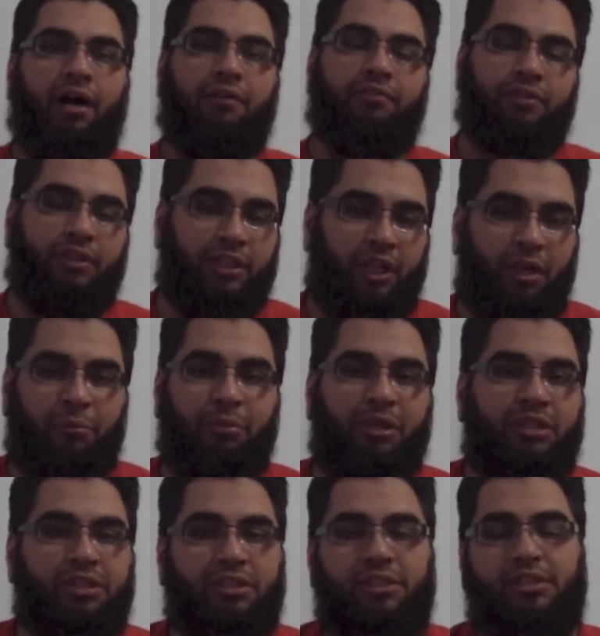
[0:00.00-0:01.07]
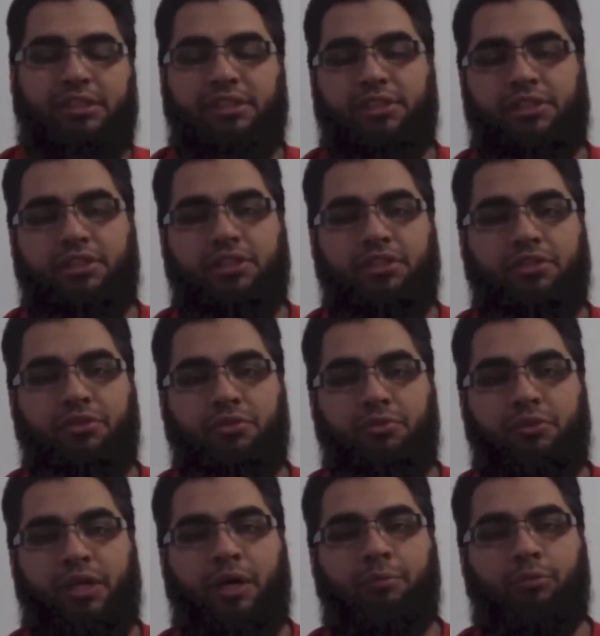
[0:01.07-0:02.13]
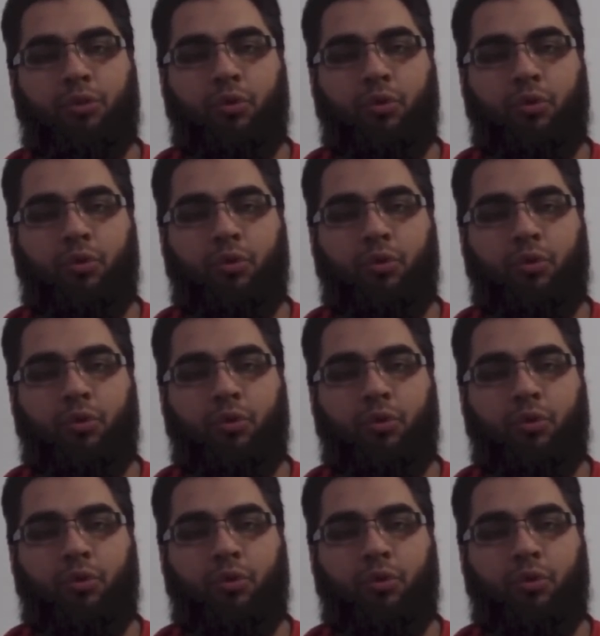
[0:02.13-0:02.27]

for the young brothers and sisters who helped